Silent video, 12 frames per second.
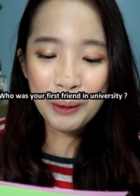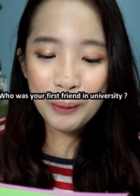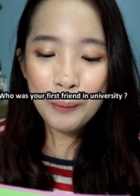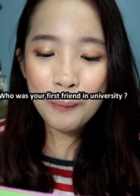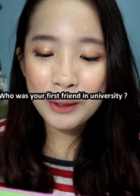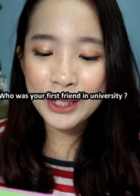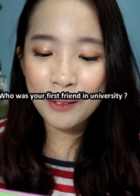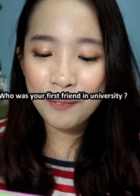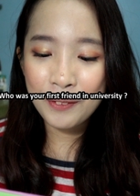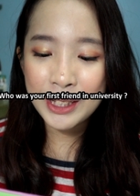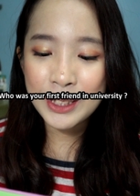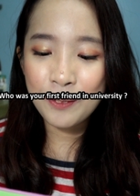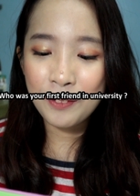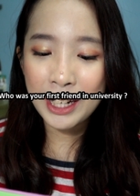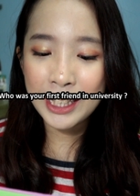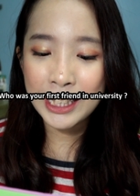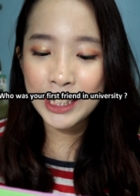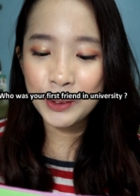Who was your first
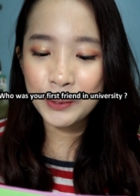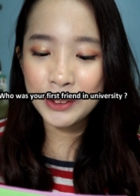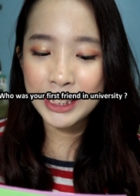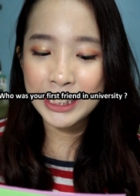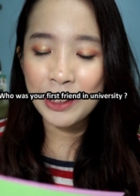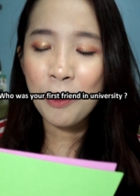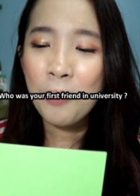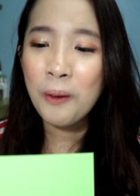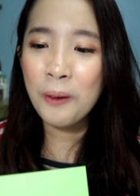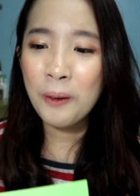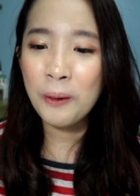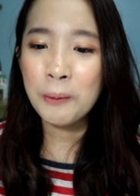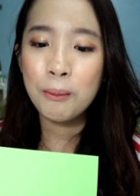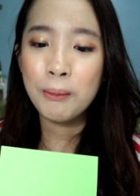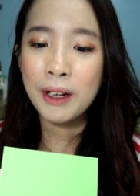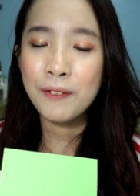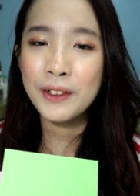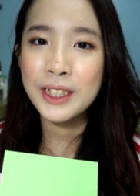friend in uni? Oh,
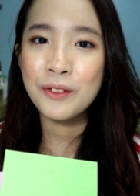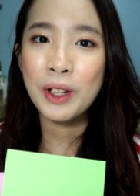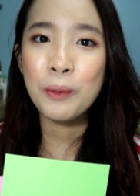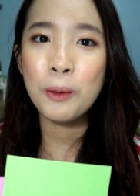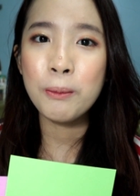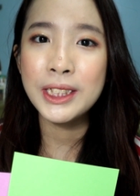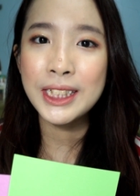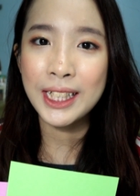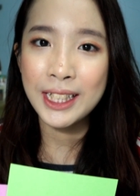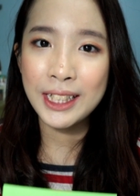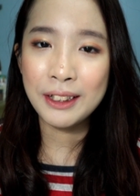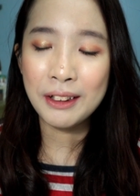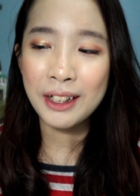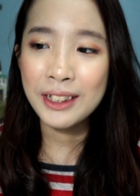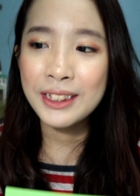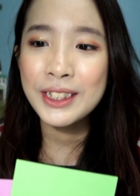my first friend would be Shakira.